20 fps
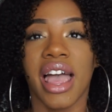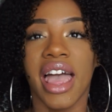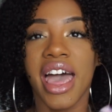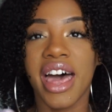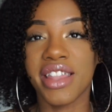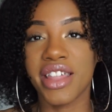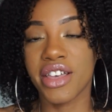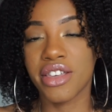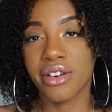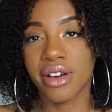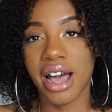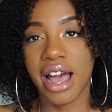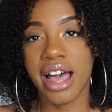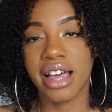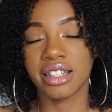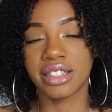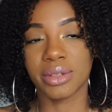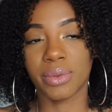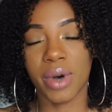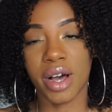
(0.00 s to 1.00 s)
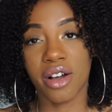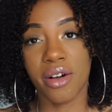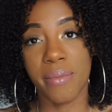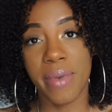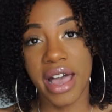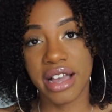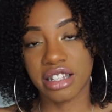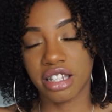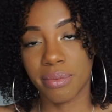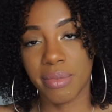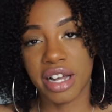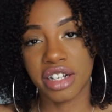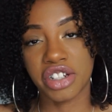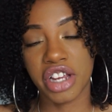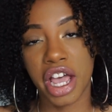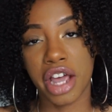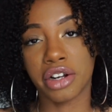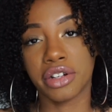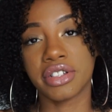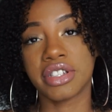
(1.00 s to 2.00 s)
Hello you guys, welcome back to my
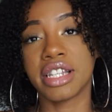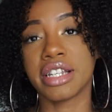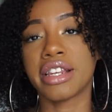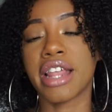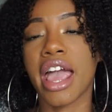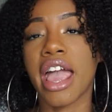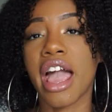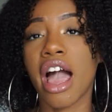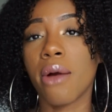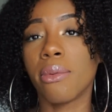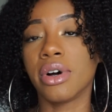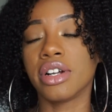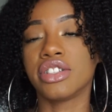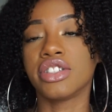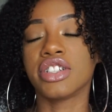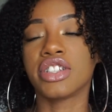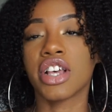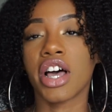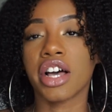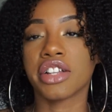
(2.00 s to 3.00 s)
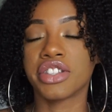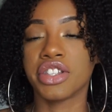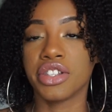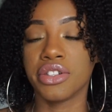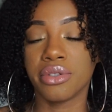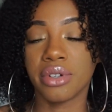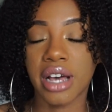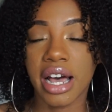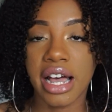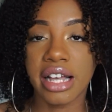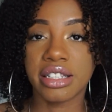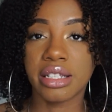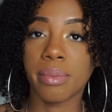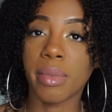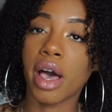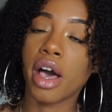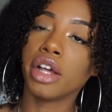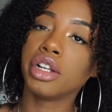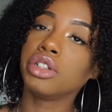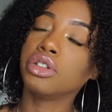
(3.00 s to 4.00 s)
channel. Today I want to talk to you guys
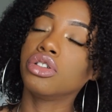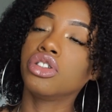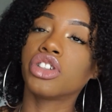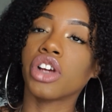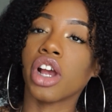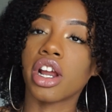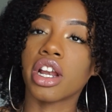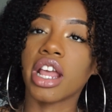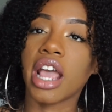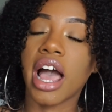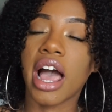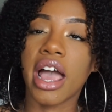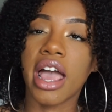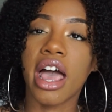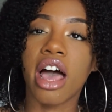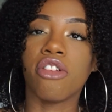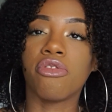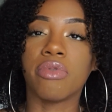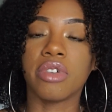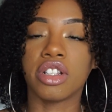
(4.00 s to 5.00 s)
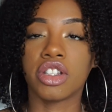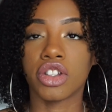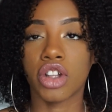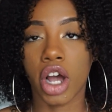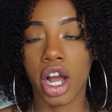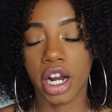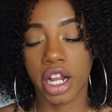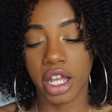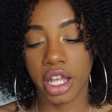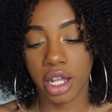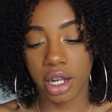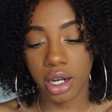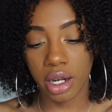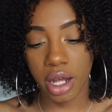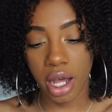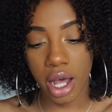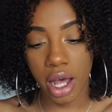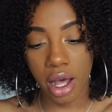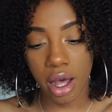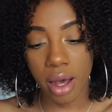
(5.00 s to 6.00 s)
about a new journey I have been starting.
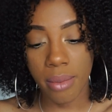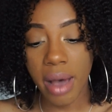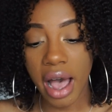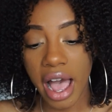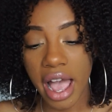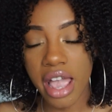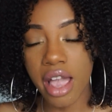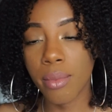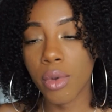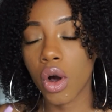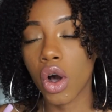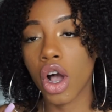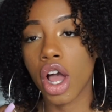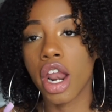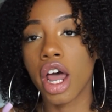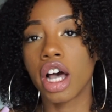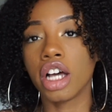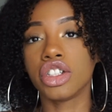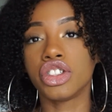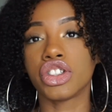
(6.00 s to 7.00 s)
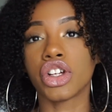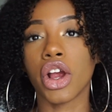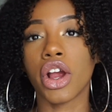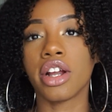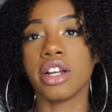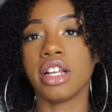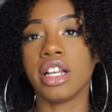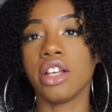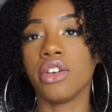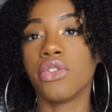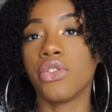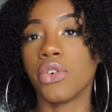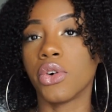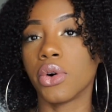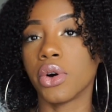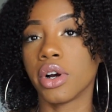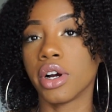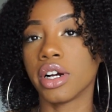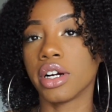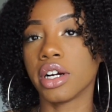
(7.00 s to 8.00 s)
Um, I am on a journey
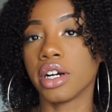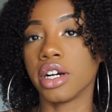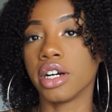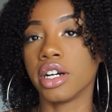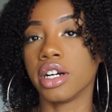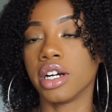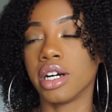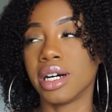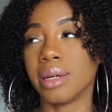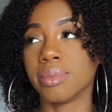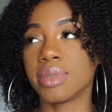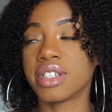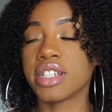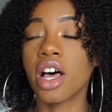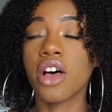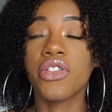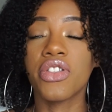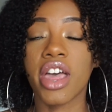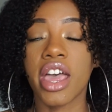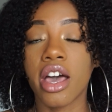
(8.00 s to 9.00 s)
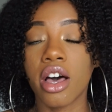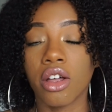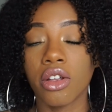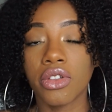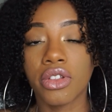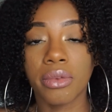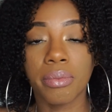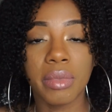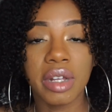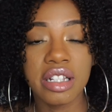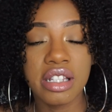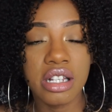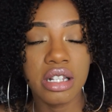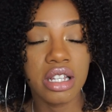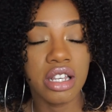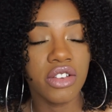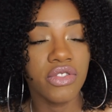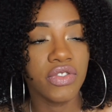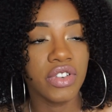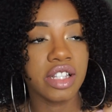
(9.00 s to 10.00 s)
for um, self health,
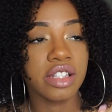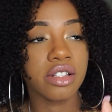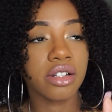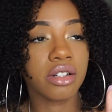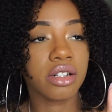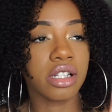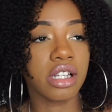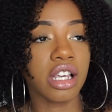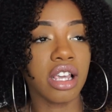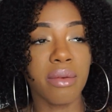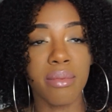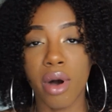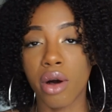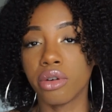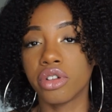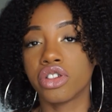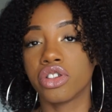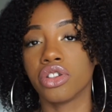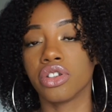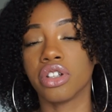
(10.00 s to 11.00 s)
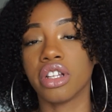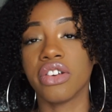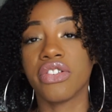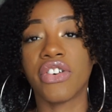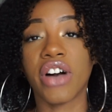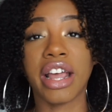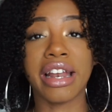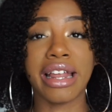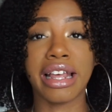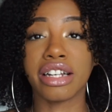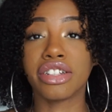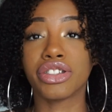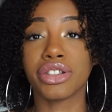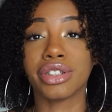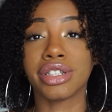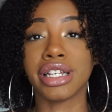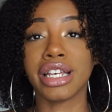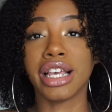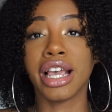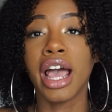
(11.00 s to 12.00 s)
mentally, physically, emotionally,
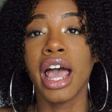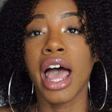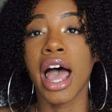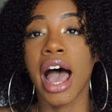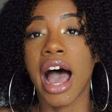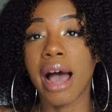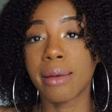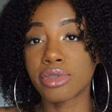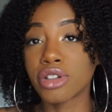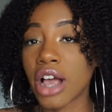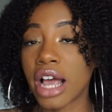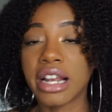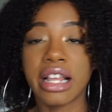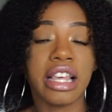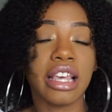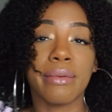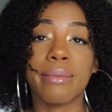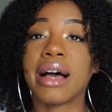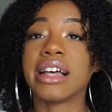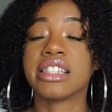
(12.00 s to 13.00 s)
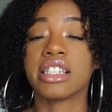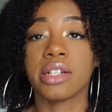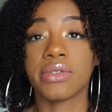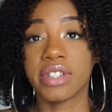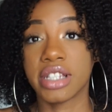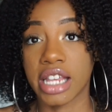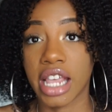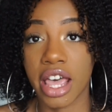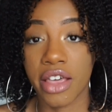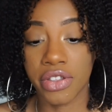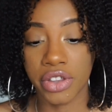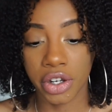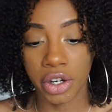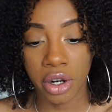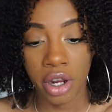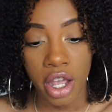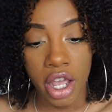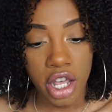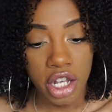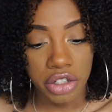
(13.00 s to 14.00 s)
financially. I'm trying to get myself
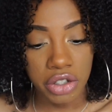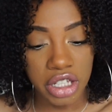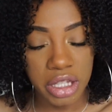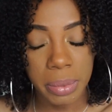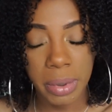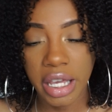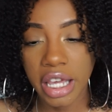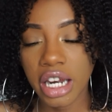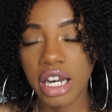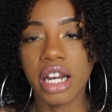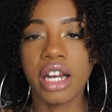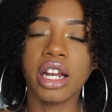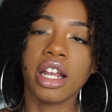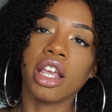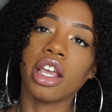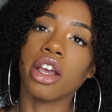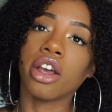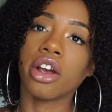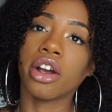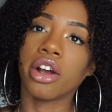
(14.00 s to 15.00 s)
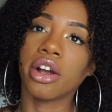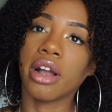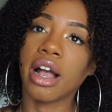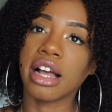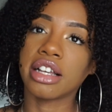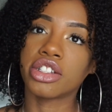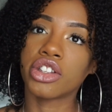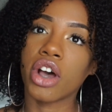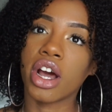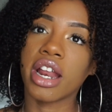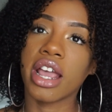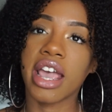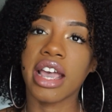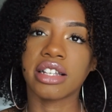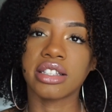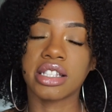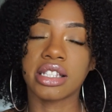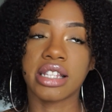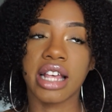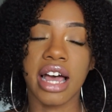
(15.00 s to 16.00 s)
together. So at the beginning of the year, I started
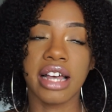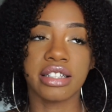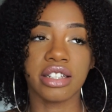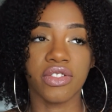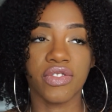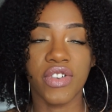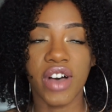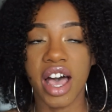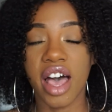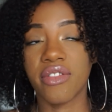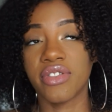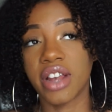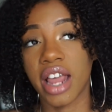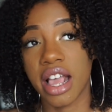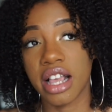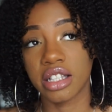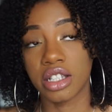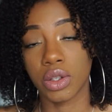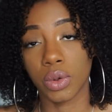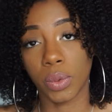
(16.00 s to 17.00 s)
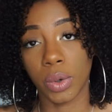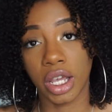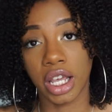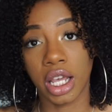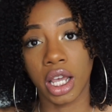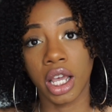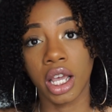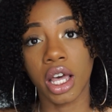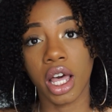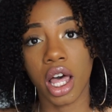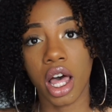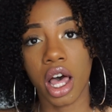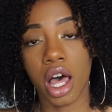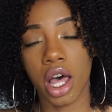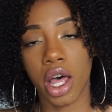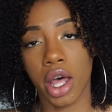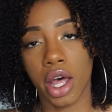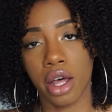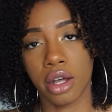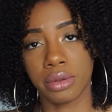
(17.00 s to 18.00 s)
exercising five days a week
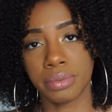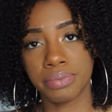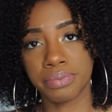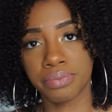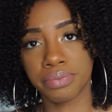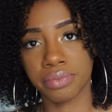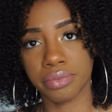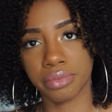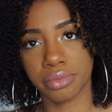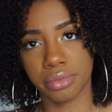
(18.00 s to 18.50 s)
um,